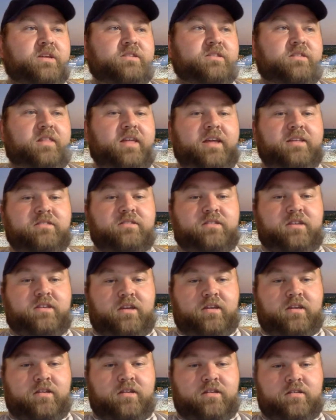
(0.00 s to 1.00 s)

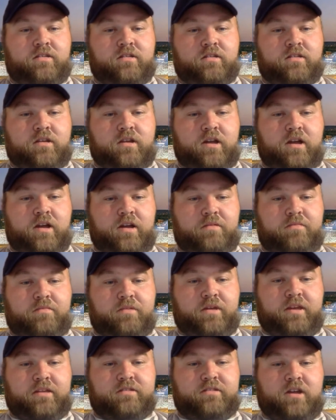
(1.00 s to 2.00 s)
Lindsey.
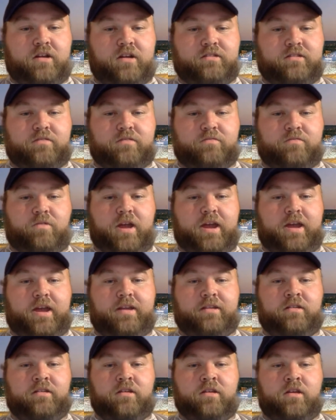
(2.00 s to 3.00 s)
He tucked and
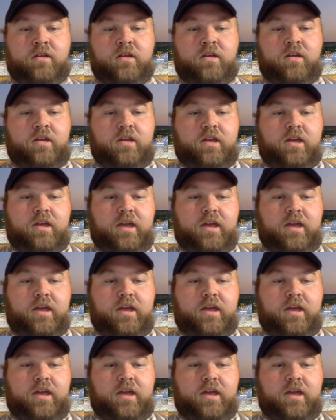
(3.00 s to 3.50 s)
ran. He